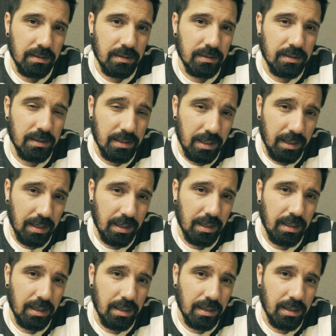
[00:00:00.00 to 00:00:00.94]

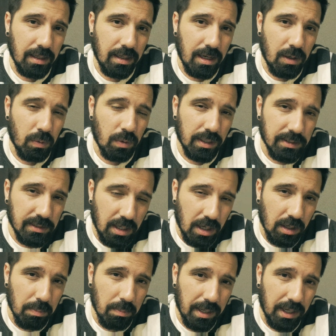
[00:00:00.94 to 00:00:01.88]
Today, I want to
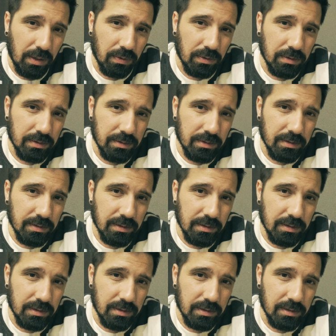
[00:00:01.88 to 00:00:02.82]
talk about
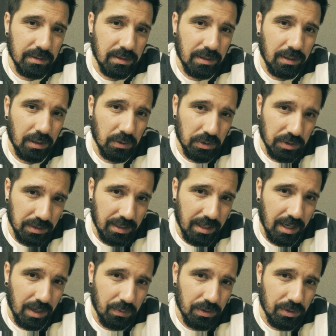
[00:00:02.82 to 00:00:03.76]
close
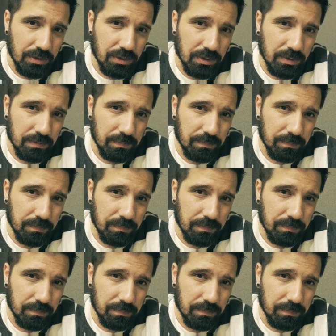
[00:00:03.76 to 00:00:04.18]
encounters.